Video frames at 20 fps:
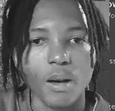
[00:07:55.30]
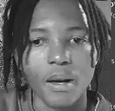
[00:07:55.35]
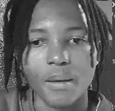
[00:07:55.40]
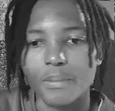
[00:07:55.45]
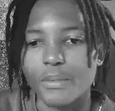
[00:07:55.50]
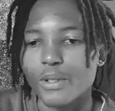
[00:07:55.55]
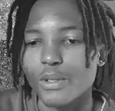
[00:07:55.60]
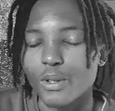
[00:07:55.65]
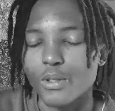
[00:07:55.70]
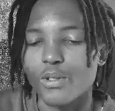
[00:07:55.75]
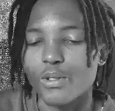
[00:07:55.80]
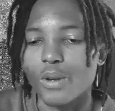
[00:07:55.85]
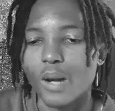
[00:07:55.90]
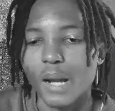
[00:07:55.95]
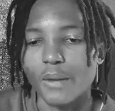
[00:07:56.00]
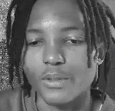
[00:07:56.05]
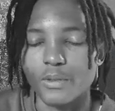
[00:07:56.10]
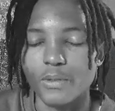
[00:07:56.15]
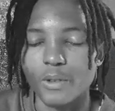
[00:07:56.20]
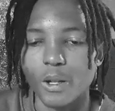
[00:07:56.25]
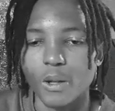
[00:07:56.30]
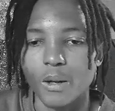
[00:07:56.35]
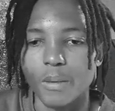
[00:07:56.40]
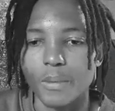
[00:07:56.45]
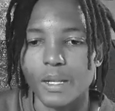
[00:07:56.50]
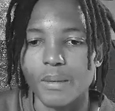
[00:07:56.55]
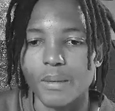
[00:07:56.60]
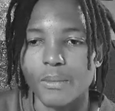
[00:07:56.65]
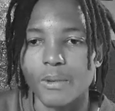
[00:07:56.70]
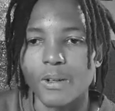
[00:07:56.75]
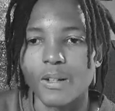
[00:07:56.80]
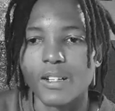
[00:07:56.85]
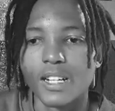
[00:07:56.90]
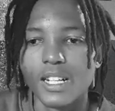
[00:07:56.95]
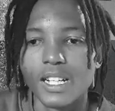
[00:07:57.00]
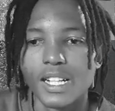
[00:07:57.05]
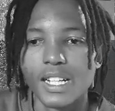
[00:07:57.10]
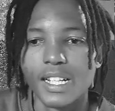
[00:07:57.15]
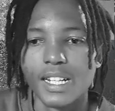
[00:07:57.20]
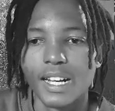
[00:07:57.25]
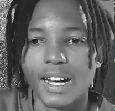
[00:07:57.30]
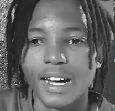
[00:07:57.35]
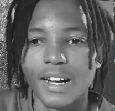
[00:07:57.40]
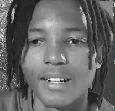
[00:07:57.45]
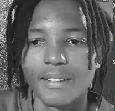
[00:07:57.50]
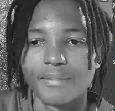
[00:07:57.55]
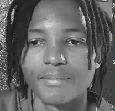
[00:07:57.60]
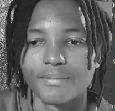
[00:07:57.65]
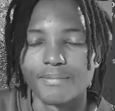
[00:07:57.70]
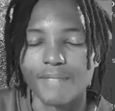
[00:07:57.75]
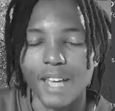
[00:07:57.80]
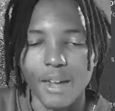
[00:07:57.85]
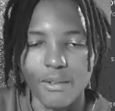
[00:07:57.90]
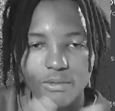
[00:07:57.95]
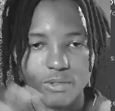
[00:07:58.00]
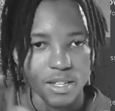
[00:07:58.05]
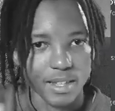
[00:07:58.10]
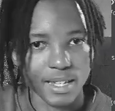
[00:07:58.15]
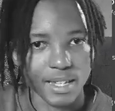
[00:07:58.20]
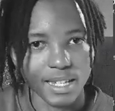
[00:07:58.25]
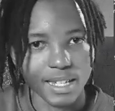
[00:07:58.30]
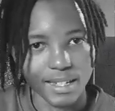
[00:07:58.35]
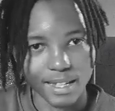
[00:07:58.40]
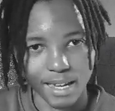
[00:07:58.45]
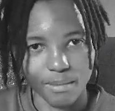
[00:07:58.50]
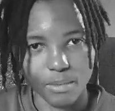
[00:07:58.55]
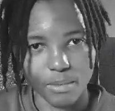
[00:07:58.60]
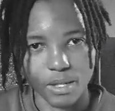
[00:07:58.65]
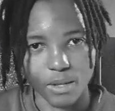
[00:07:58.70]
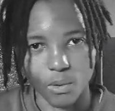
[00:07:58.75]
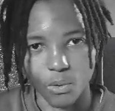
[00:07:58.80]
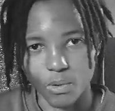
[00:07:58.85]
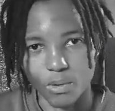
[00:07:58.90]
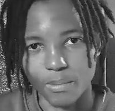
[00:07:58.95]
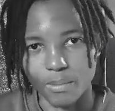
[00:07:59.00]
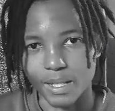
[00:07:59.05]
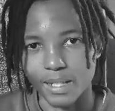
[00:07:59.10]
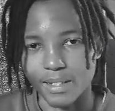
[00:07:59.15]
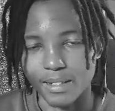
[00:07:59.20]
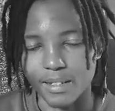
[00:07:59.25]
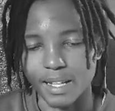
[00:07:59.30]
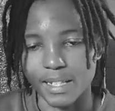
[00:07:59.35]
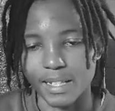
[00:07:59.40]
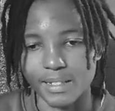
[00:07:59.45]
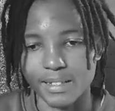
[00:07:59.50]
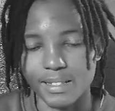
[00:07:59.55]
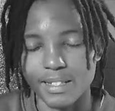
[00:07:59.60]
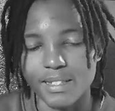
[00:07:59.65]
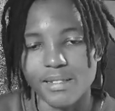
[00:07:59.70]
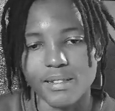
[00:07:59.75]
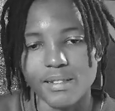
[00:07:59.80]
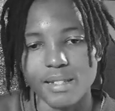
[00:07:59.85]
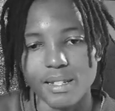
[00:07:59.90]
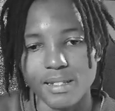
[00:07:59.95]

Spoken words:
up, you don't have to follow up anymore. Everything can be automated. Like this